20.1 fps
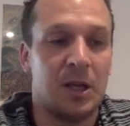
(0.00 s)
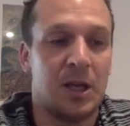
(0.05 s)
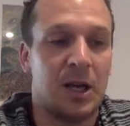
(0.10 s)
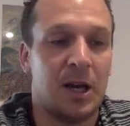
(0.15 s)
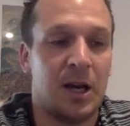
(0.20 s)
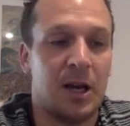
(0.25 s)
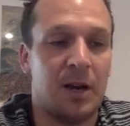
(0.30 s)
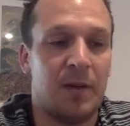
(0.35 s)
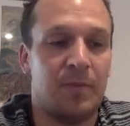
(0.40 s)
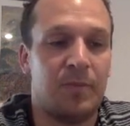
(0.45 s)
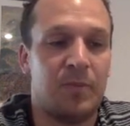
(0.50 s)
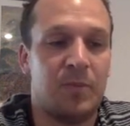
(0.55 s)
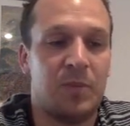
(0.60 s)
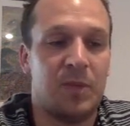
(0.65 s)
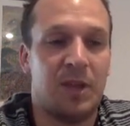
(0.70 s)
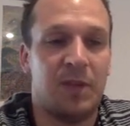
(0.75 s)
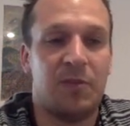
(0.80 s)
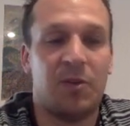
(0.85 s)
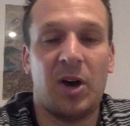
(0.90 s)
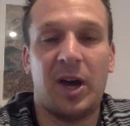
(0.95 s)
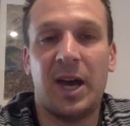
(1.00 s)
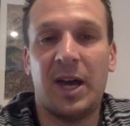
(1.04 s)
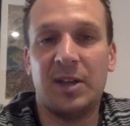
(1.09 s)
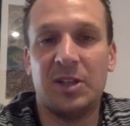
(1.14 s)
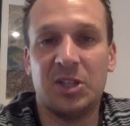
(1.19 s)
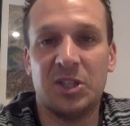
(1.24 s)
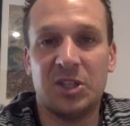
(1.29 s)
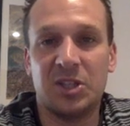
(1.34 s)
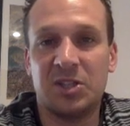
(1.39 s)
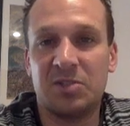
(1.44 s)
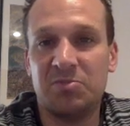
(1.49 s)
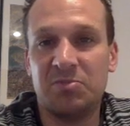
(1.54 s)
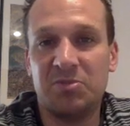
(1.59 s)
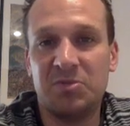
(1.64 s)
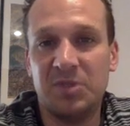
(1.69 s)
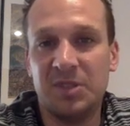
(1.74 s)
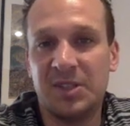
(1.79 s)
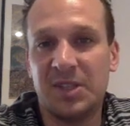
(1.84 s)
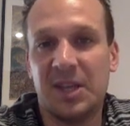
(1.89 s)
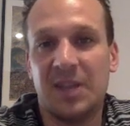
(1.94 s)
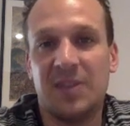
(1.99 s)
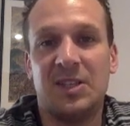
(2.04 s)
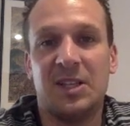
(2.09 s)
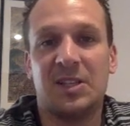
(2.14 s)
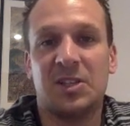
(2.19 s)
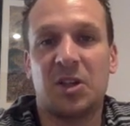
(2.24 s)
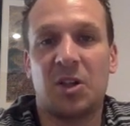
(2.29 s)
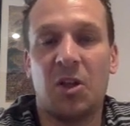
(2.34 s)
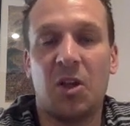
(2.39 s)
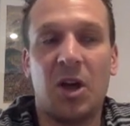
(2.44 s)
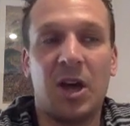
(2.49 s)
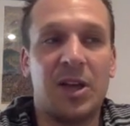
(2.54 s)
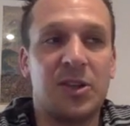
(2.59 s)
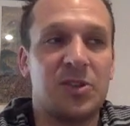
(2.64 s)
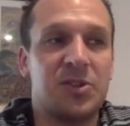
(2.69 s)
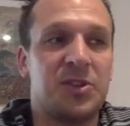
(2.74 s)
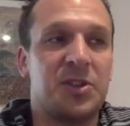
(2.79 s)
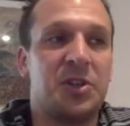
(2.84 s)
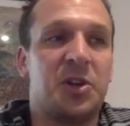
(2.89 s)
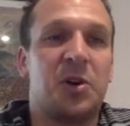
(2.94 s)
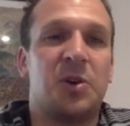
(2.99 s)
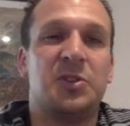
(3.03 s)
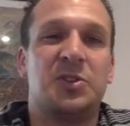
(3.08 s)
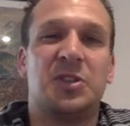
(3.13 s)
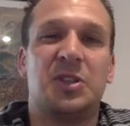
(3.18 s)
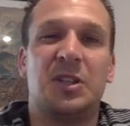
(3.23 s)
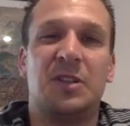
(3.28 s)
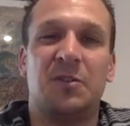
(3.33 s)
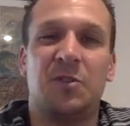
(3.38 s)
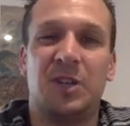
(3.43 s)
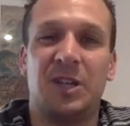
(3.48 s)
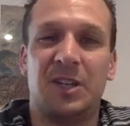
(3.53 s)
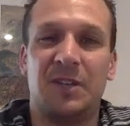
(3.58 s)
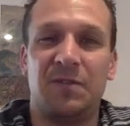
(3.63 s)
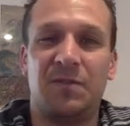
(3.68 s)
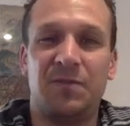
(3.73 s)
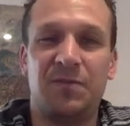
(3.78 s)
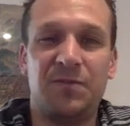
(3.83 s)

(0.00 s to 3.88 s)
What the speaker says: If I had just, say, 6 clients, then I was delivering